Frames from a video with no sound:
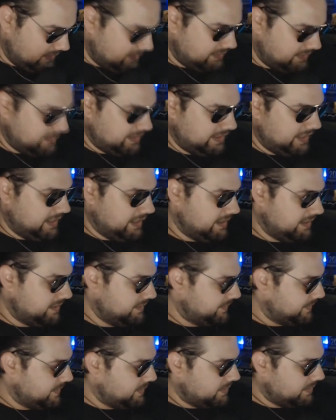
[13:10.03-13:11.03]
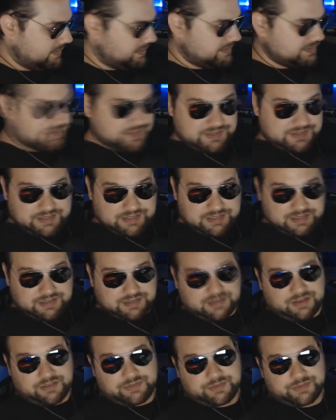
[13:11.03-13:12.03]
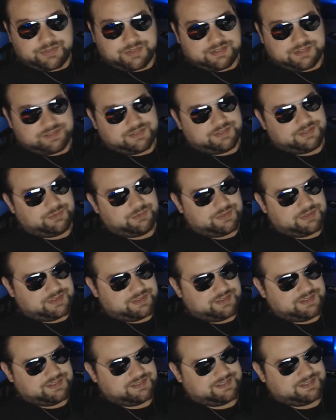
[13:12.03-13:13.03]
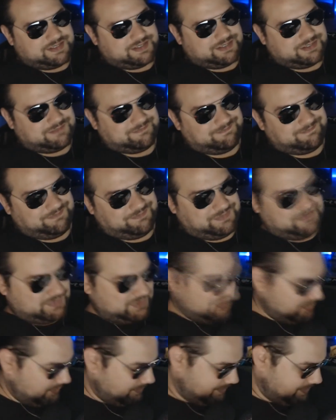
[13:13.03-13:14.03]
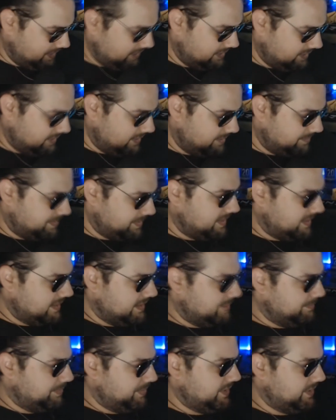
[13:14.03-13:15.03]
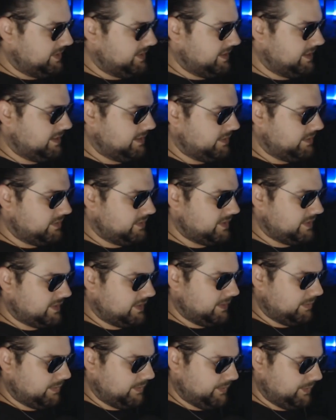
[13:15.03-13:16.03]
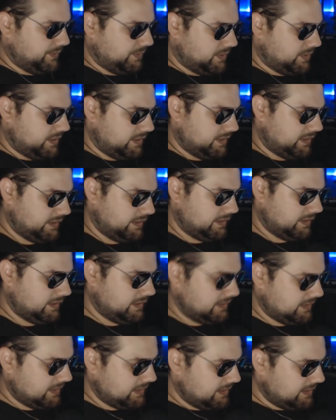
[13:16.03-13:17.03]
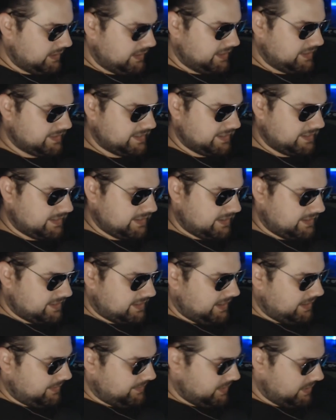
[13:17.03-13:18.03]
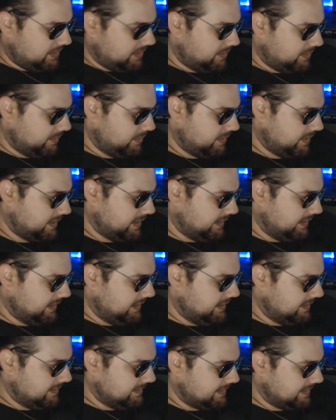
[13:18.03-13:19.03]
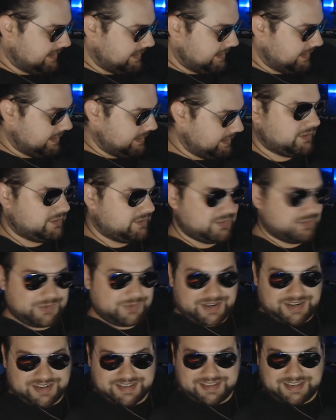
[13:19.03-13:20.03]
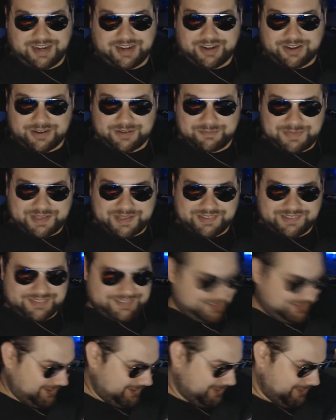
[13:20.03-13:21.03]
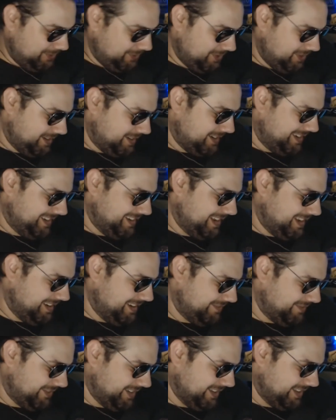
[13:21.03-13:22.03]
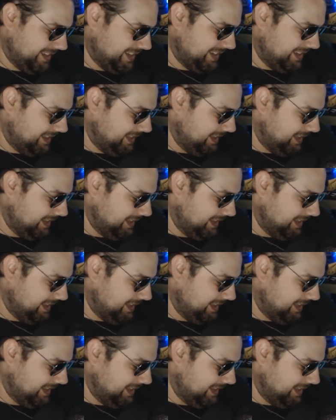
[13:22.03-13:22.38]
And of course, the other thing too with this, and I'll open it up and put it together just like before, is it does have the artwork on the inside. Do I care about the artwork? Not really.